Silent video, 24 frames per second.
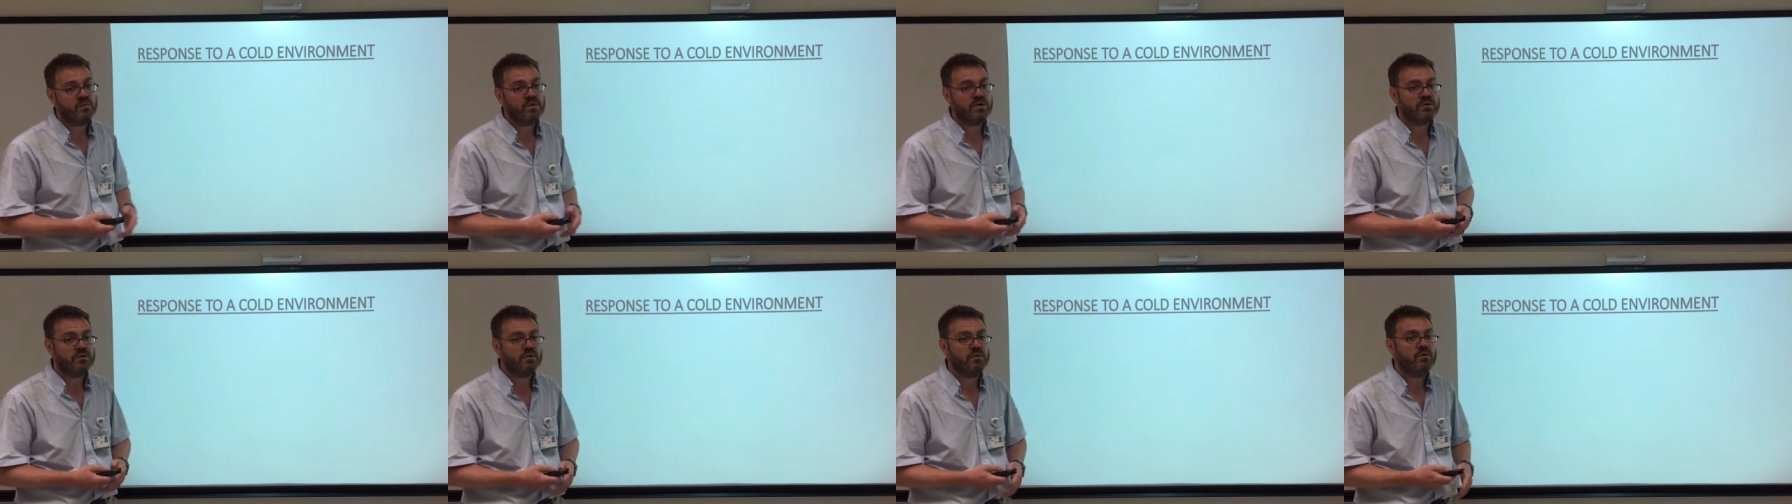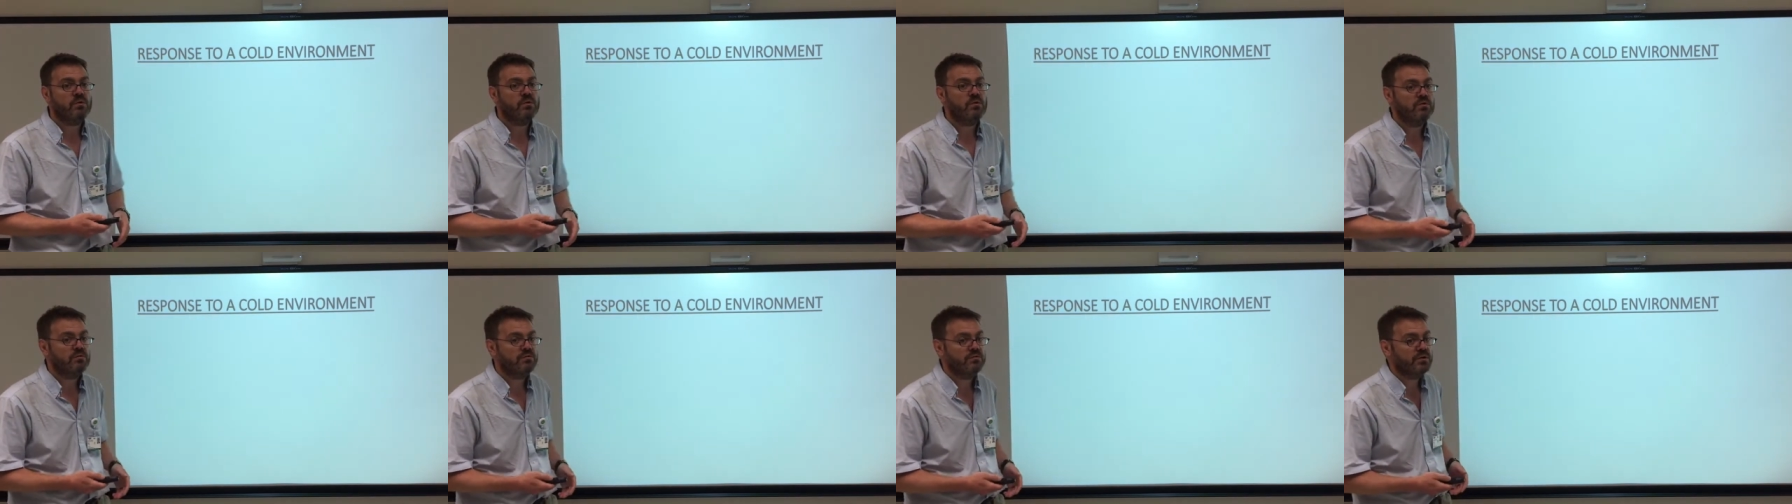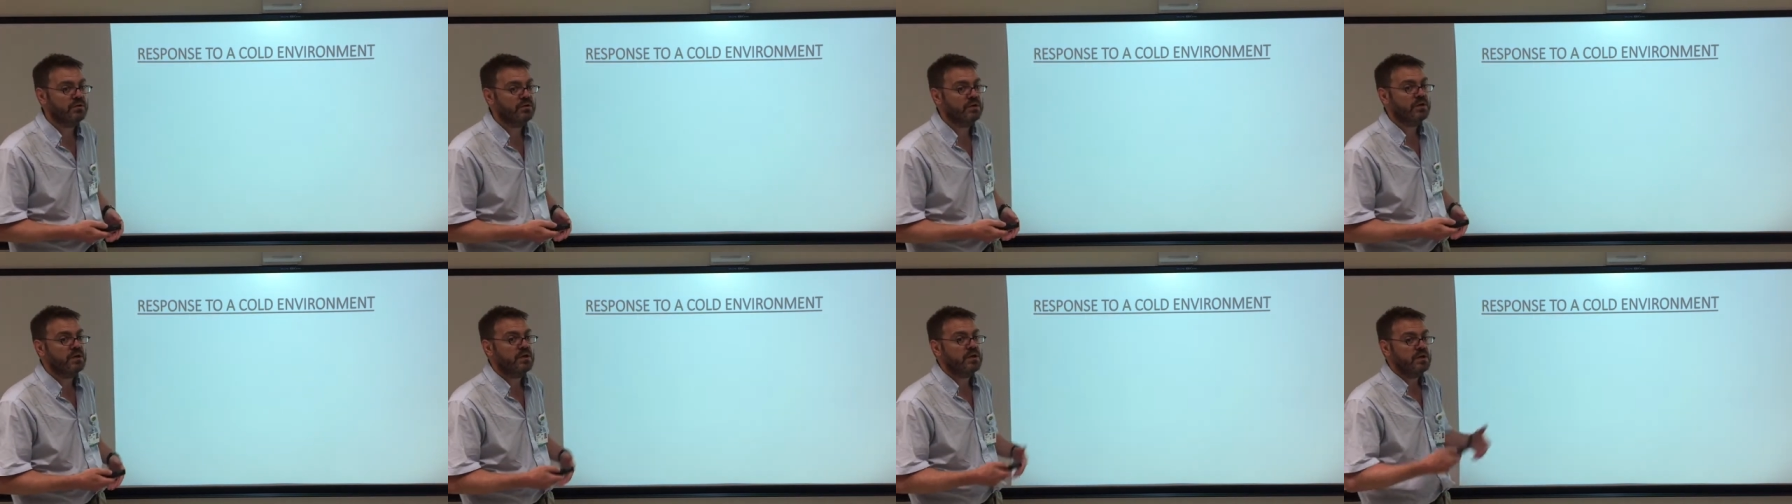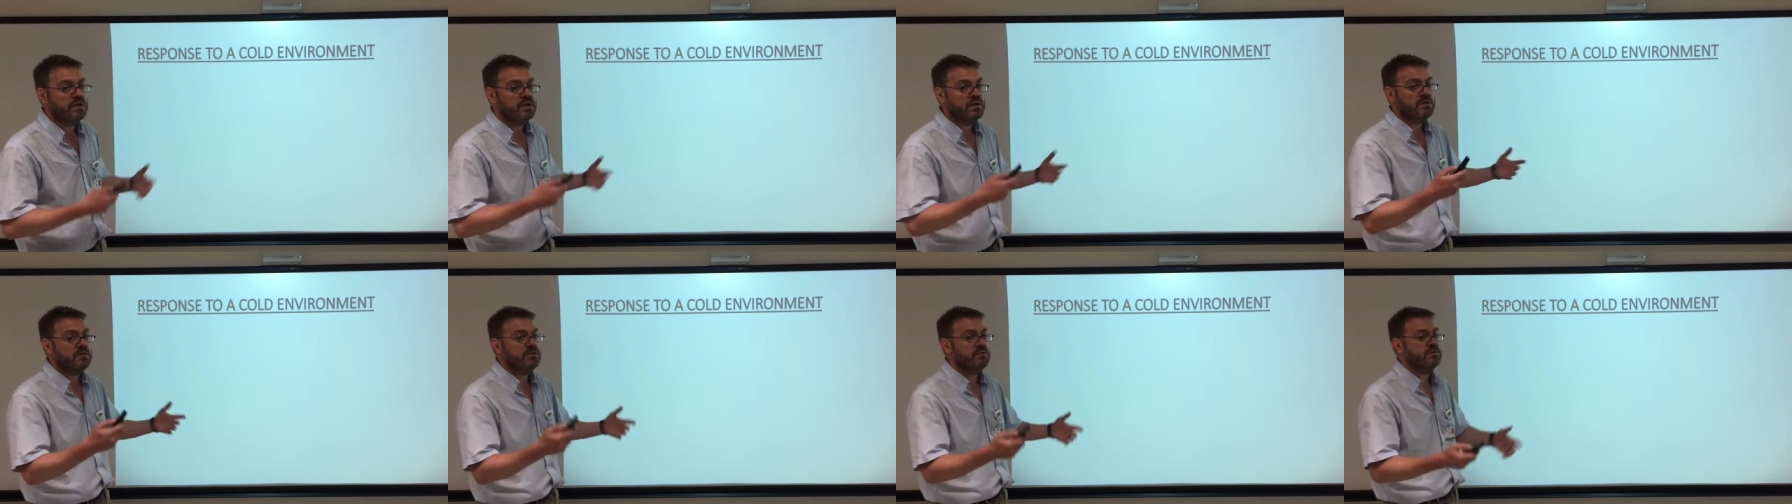we'll go over
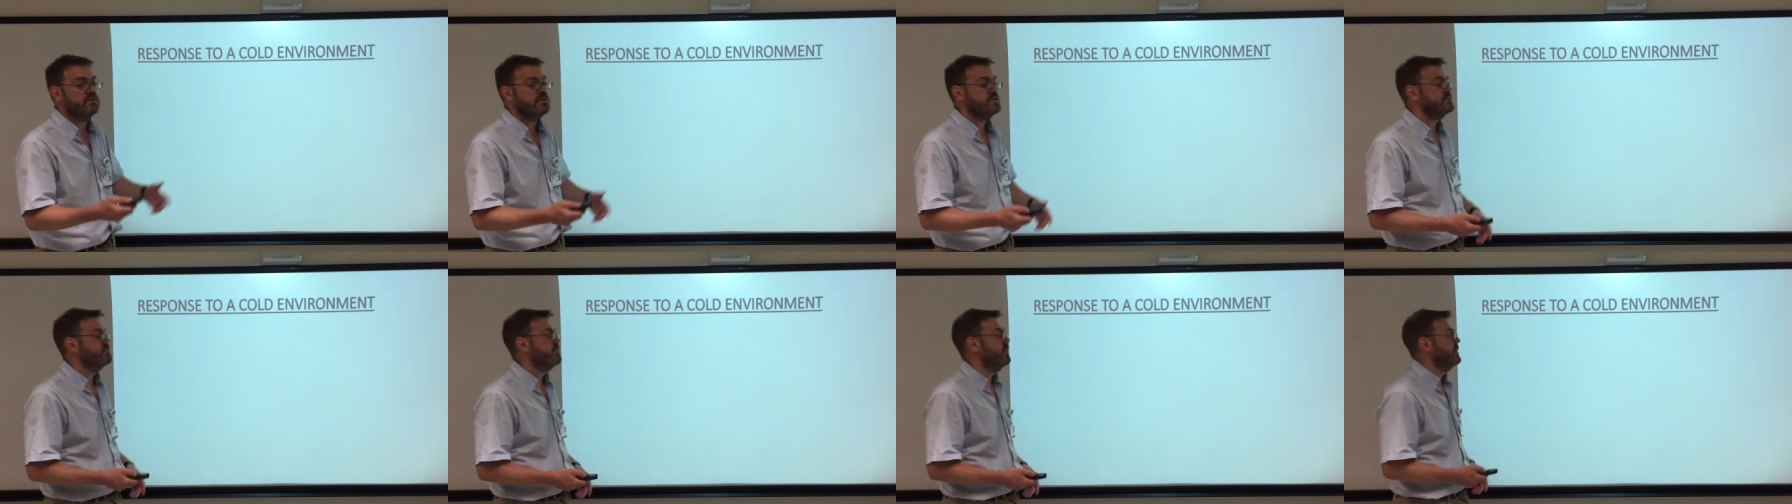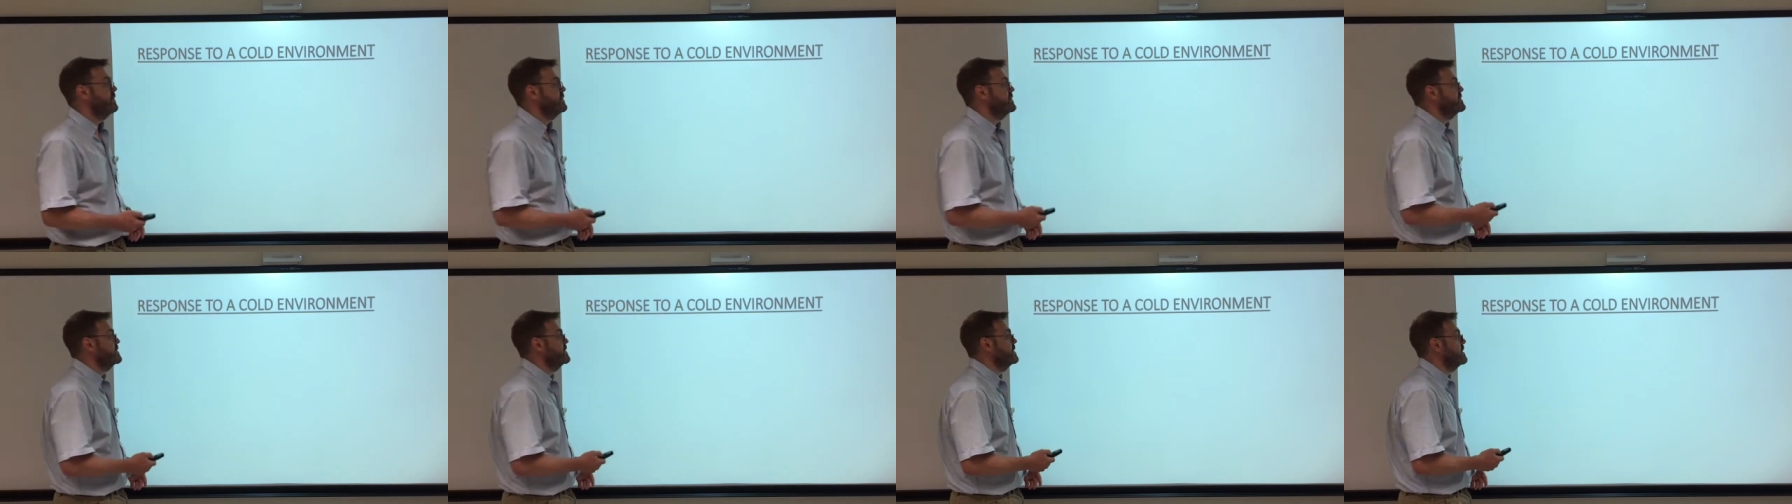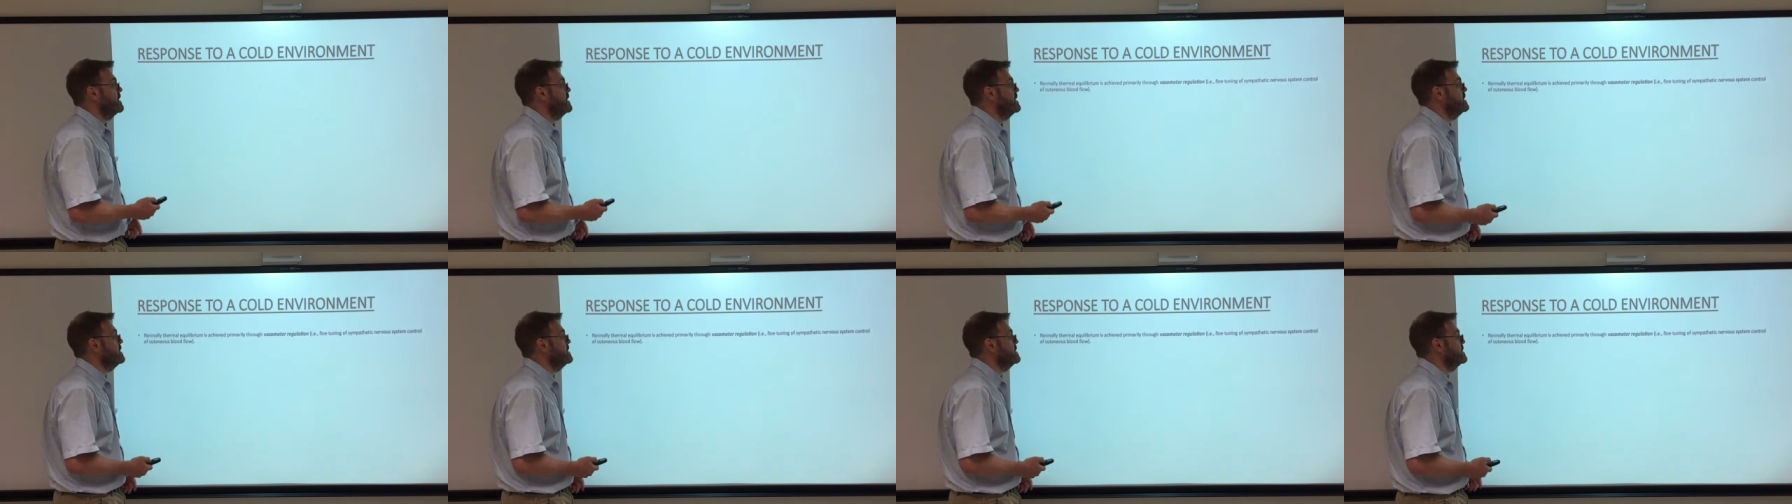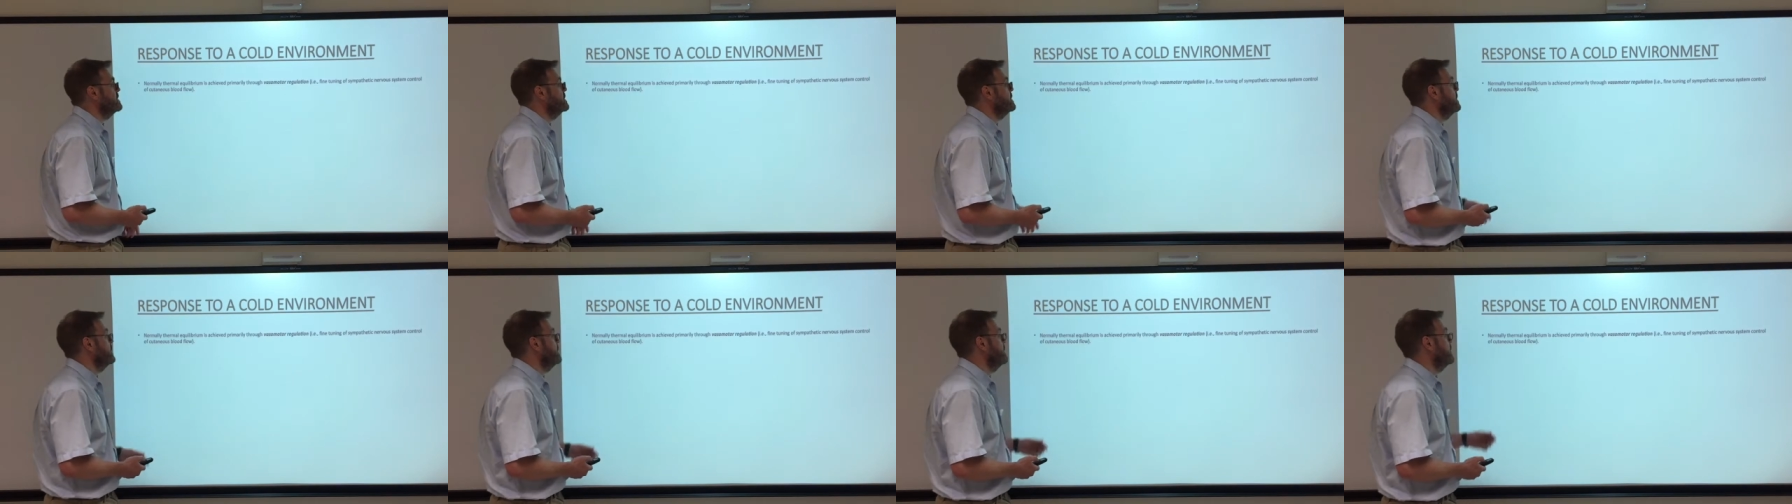the response to heat.